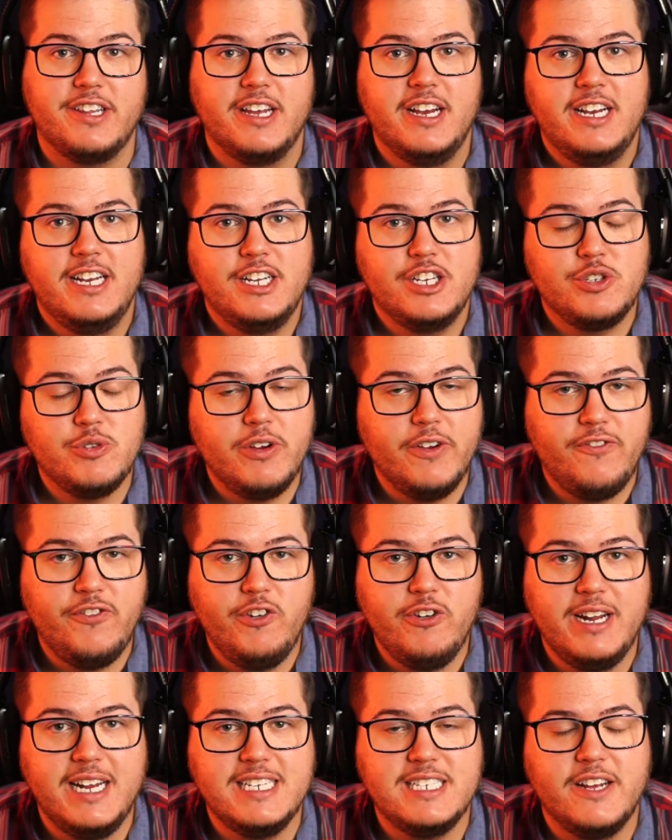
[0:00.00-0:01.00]
There's only a
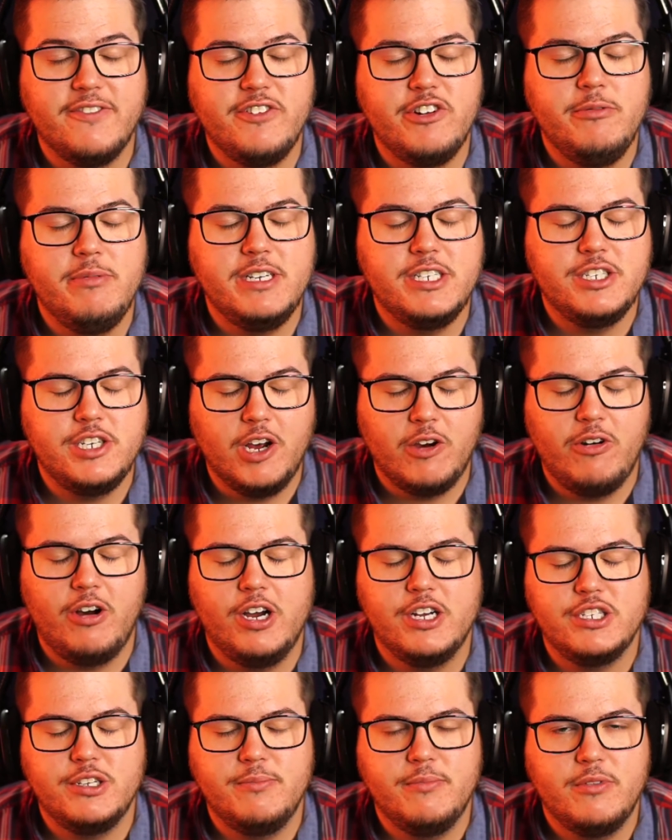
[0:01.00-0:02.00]
few days left. It would be so
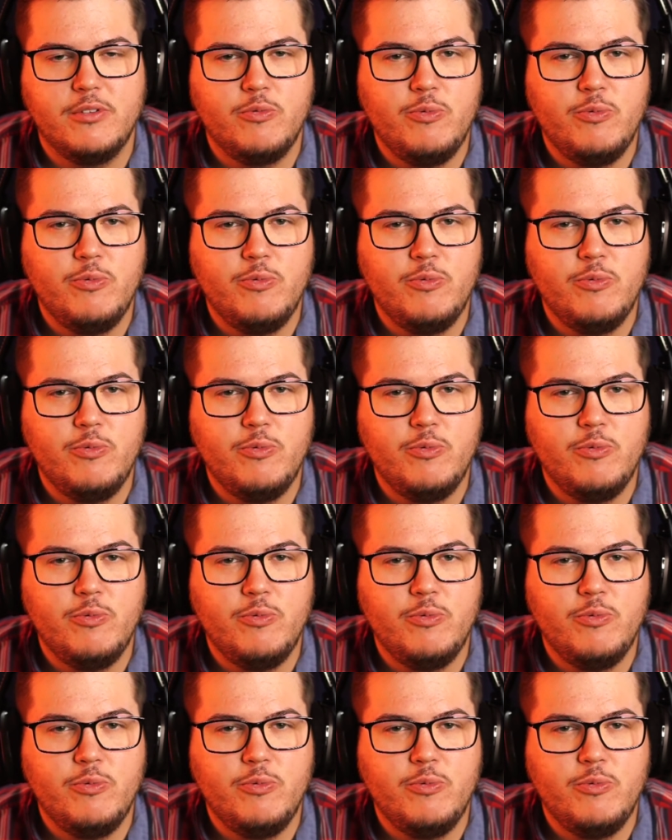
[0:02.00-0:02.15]
awesome.